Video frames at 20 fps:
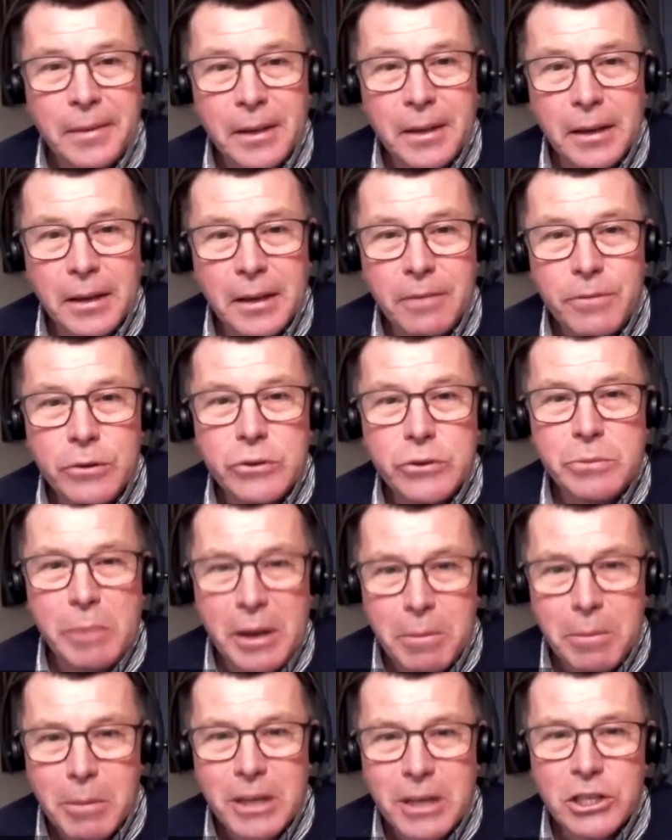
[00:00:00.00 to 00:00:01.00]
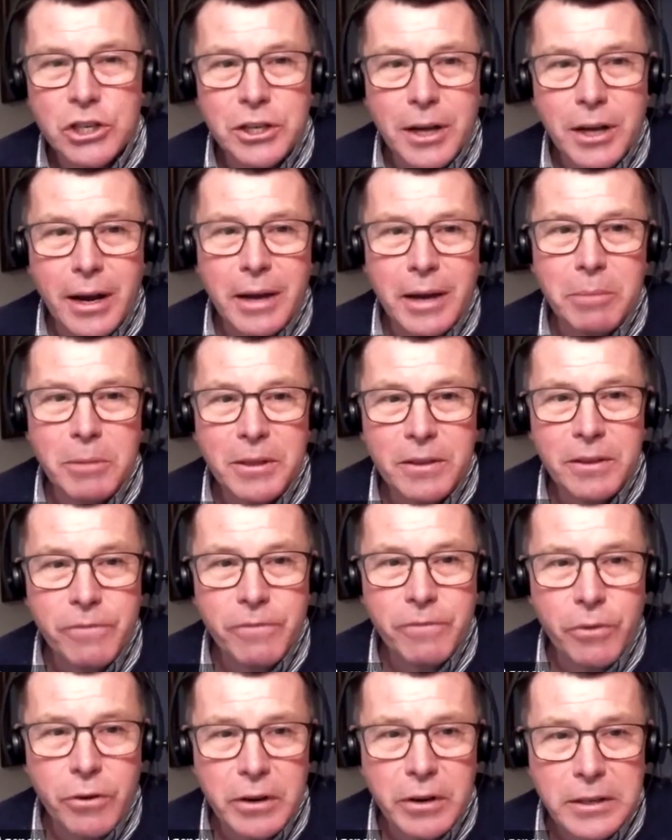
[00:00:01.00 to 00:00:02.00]
if you spend much time in the
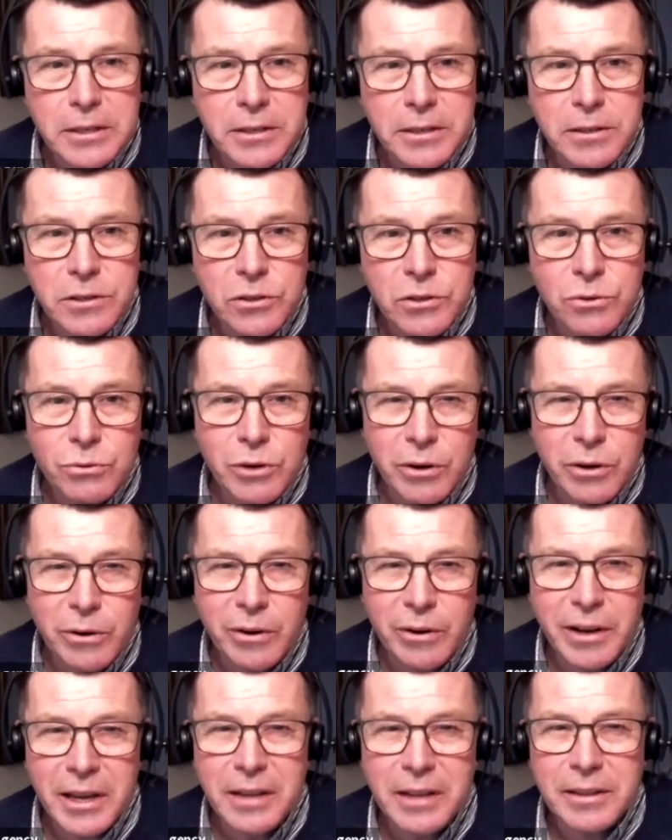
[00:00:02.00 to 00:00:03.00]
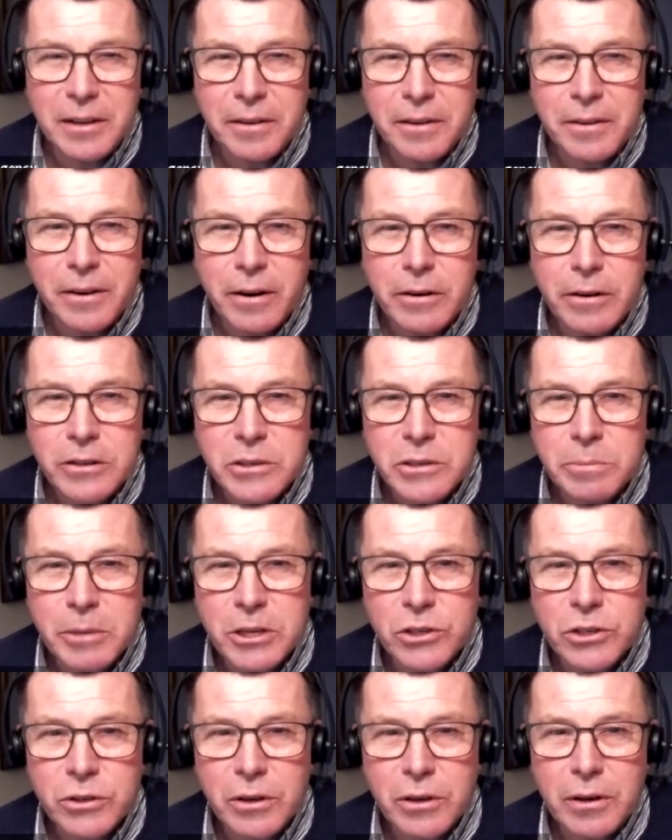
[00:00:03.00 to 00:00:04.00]
forest, sooner or later there are
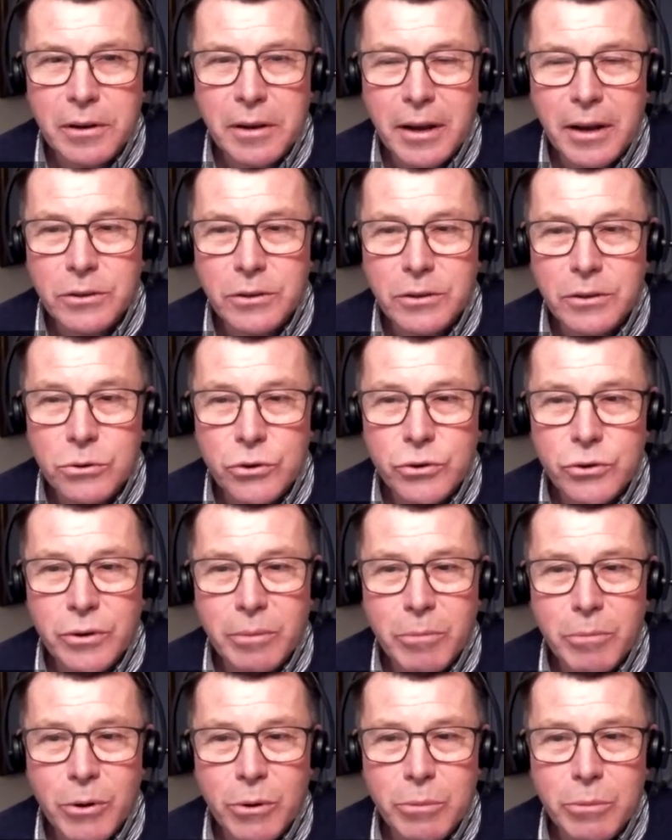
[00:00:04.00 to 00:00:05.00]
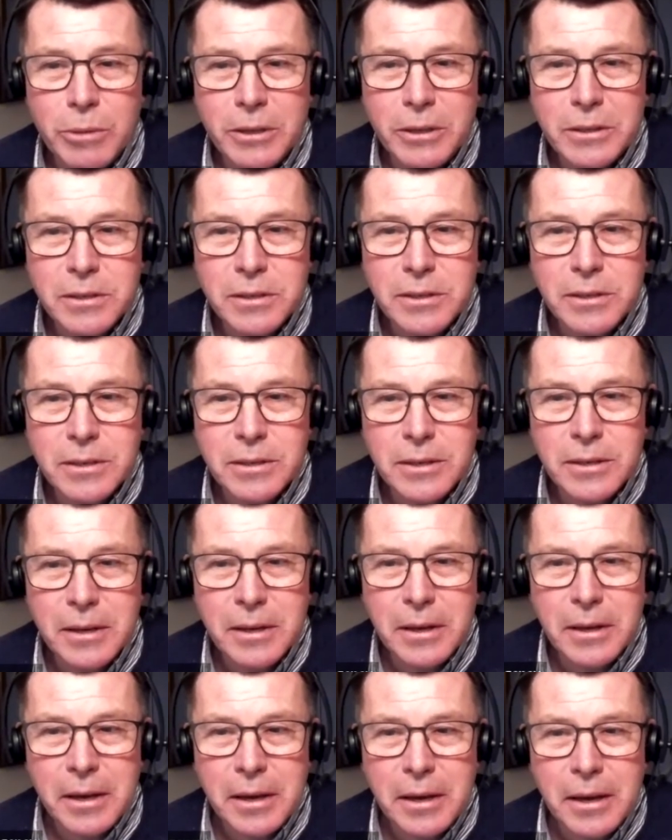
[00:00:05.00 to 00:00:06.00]
special, unusual moments.
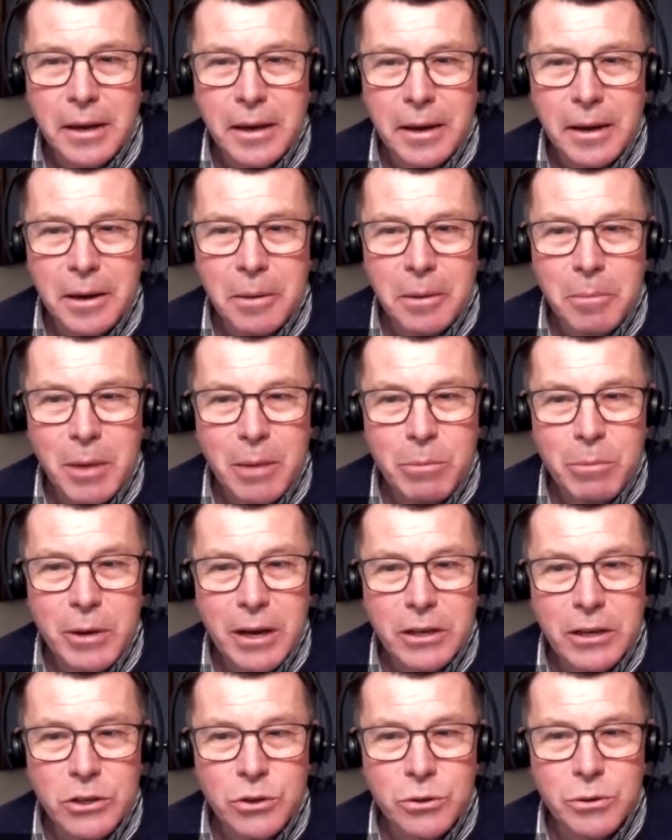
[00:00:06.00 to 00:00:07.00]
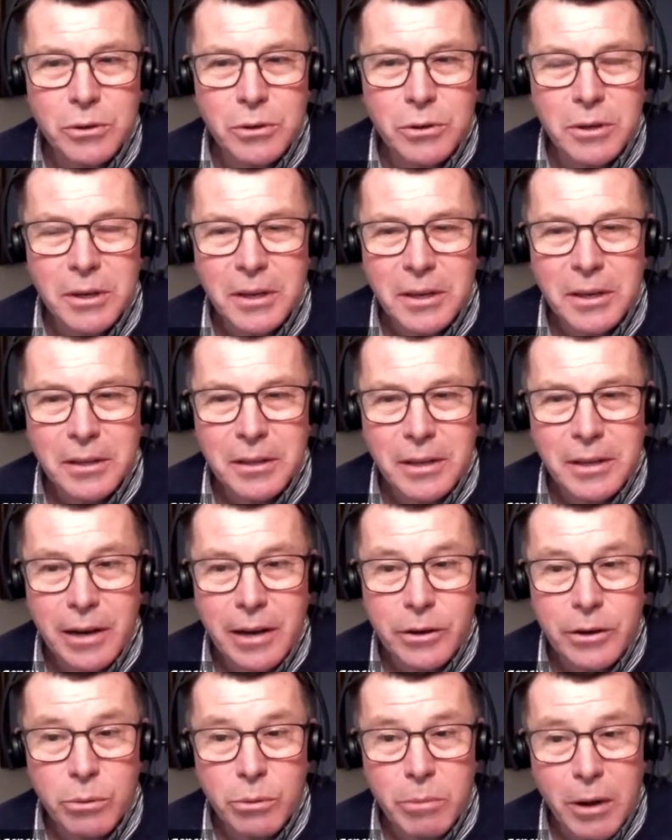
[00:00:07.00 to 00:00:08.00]
Maybe I should tell
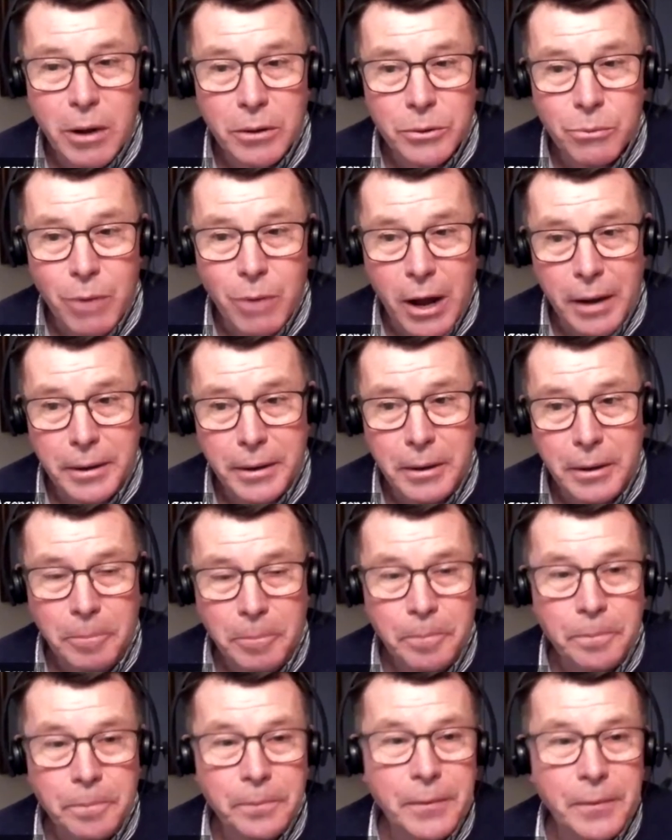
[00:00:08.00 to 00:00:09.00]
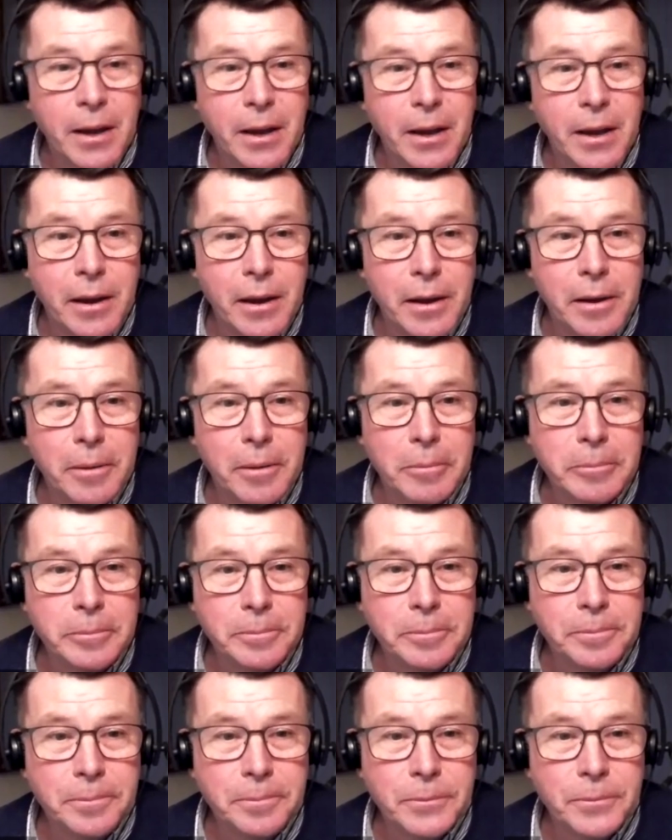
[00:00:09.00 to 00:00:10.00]
you about one uh,
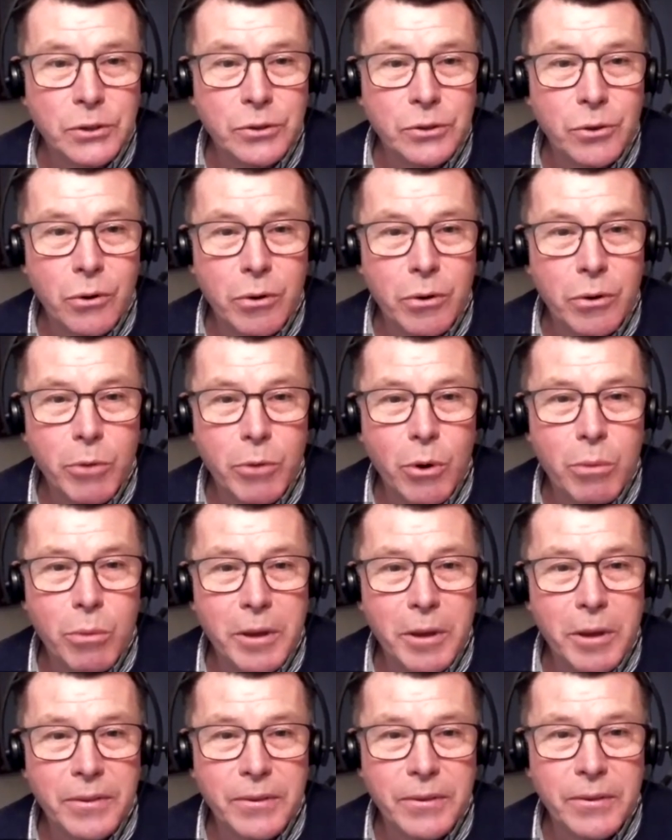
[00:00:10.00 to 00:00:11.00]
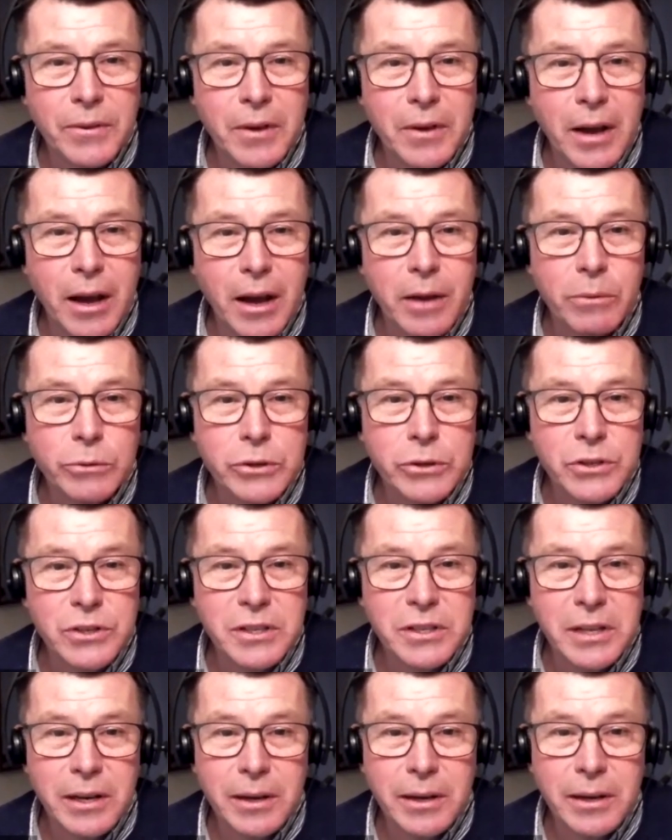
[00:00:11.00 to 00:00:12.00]
strong moment. I was
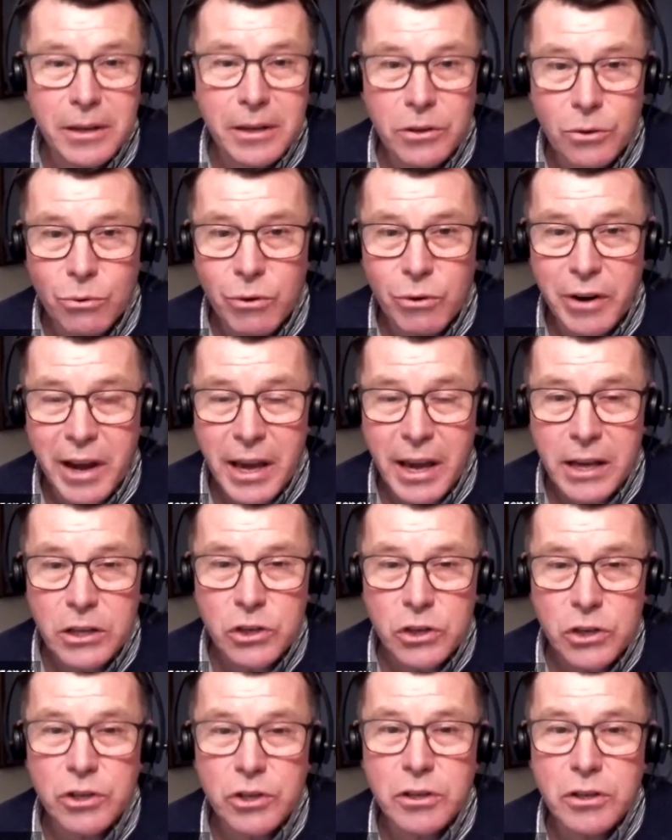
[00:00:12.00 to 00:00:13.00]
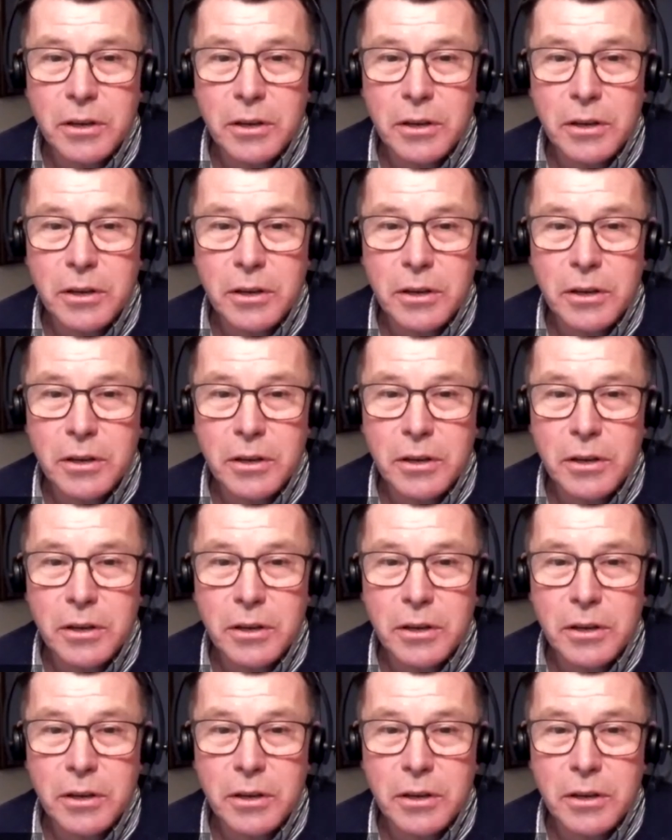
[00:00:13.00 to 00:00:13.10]
still in your age,